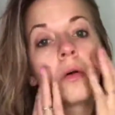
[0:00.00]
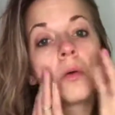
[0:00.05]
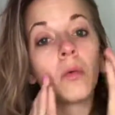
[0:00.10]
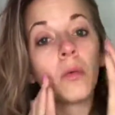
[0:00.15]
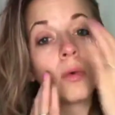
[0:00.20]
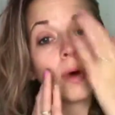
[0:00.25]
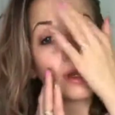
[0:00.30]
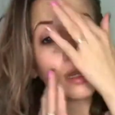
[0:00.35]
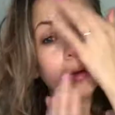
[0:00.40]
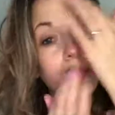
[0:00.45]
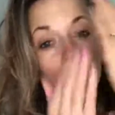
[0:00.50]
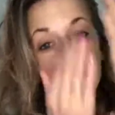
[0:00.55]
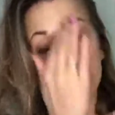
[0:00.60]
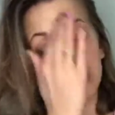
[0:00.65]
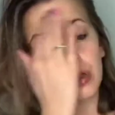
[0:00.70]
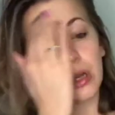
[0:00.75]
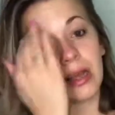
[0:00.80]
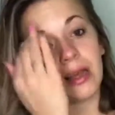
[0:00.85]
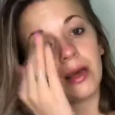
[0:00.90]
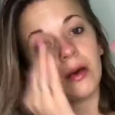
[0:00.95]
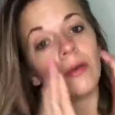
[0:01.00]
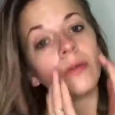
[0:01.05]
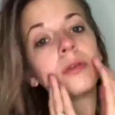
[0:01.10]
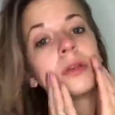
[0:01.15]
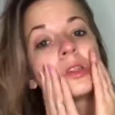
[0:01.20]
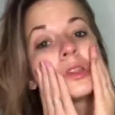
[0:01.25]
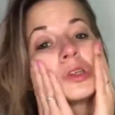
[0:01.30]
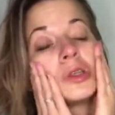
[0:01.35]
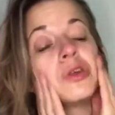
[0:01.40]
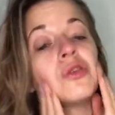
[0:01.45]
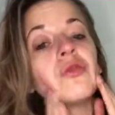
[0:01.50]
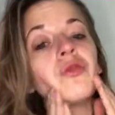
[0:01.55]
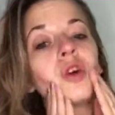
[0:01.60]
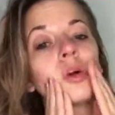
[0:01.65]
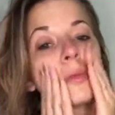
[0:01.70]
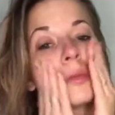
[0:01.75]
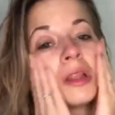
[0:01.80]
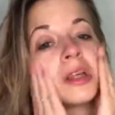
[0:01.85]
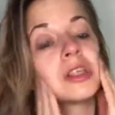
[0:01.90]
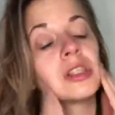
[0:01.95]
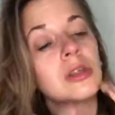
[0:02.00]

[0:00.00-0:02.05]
One I want to try out, it's a new formula.